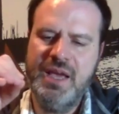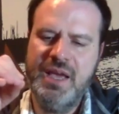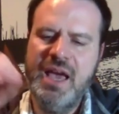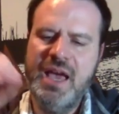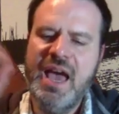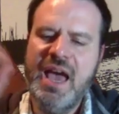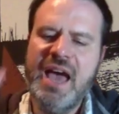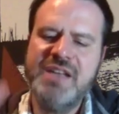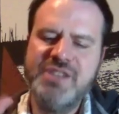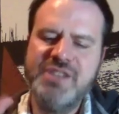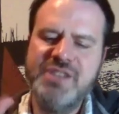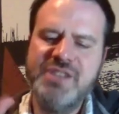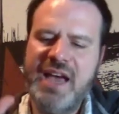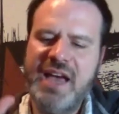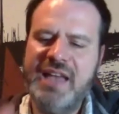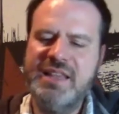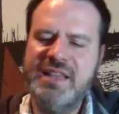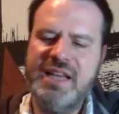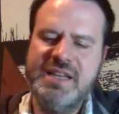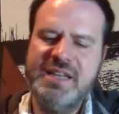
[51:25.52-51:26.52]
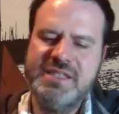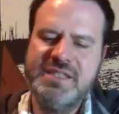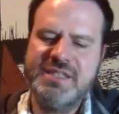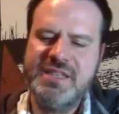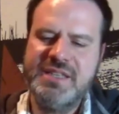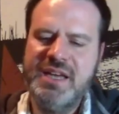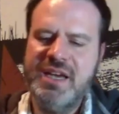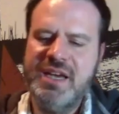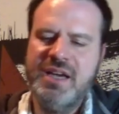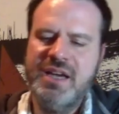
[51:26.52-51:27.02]
As our headlights,
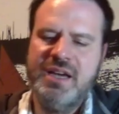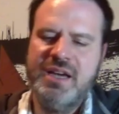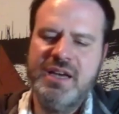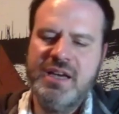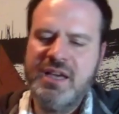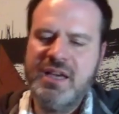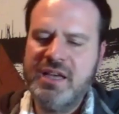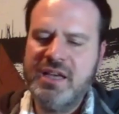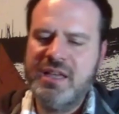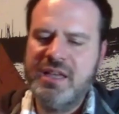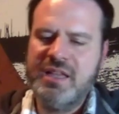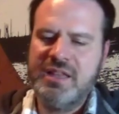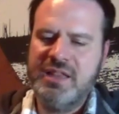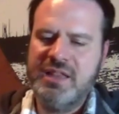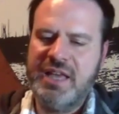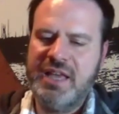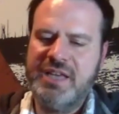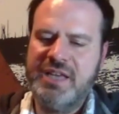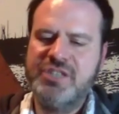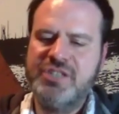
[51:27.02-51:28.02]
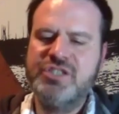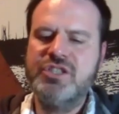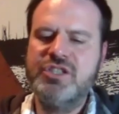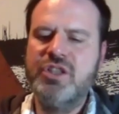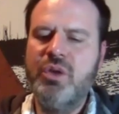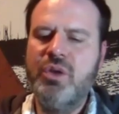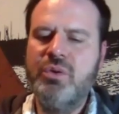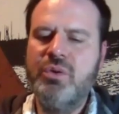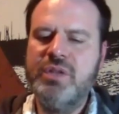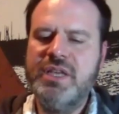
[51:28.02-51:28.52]
like
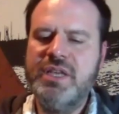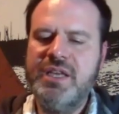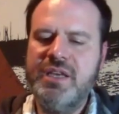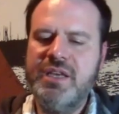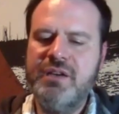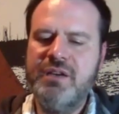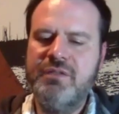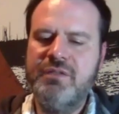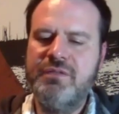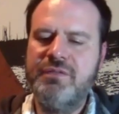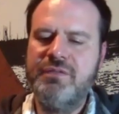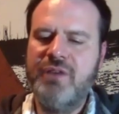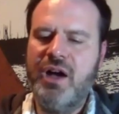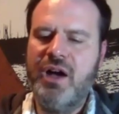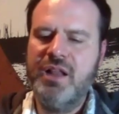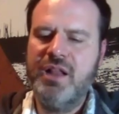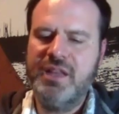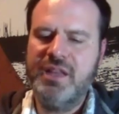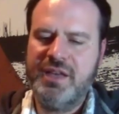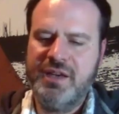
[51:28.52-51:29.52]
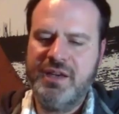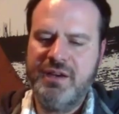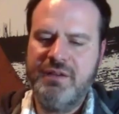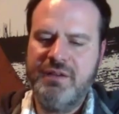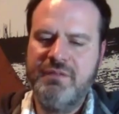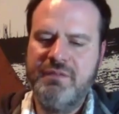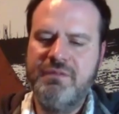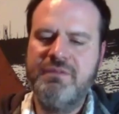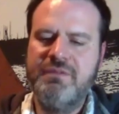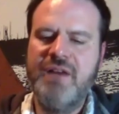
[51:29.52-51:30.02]
slowly falling
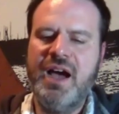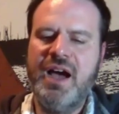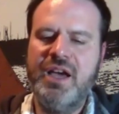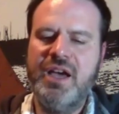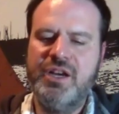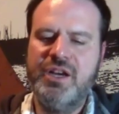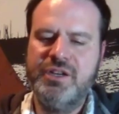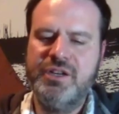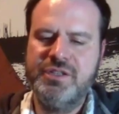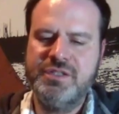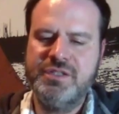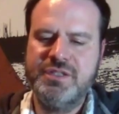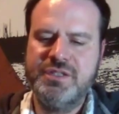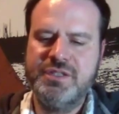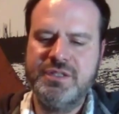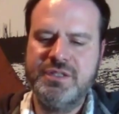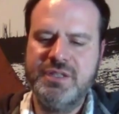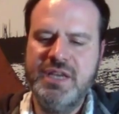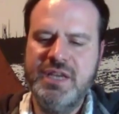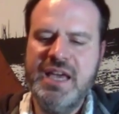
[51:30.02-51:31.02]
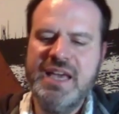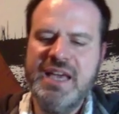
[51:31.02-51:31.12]
fires,